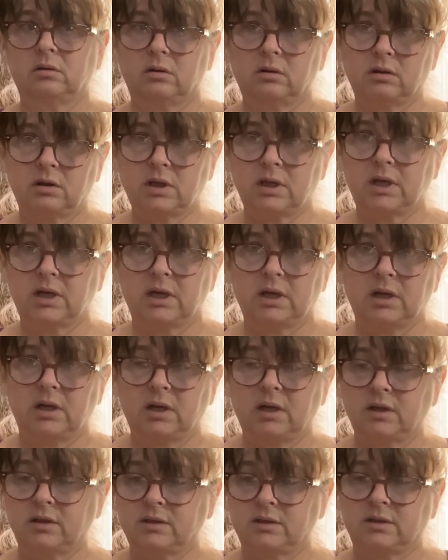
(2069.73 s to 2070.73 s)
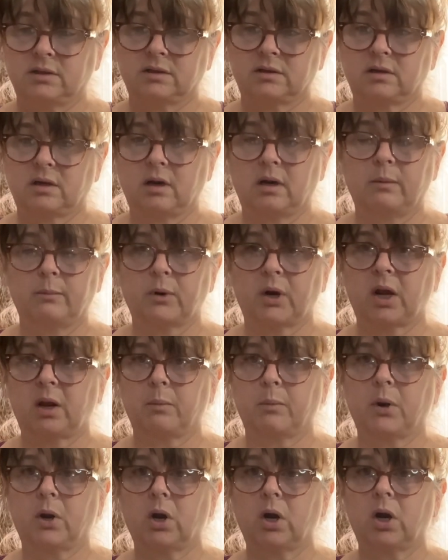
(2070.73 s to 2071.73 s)
then it's going to break
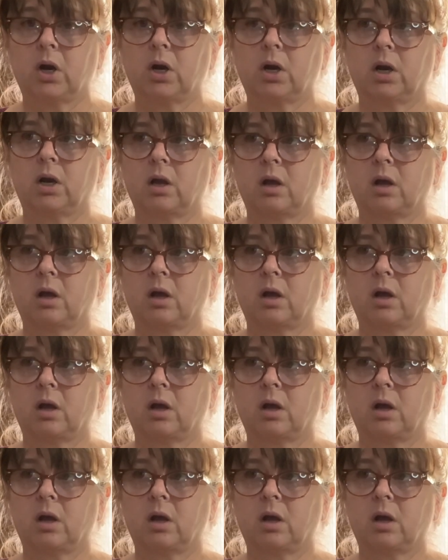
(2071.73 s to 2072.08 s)
apart.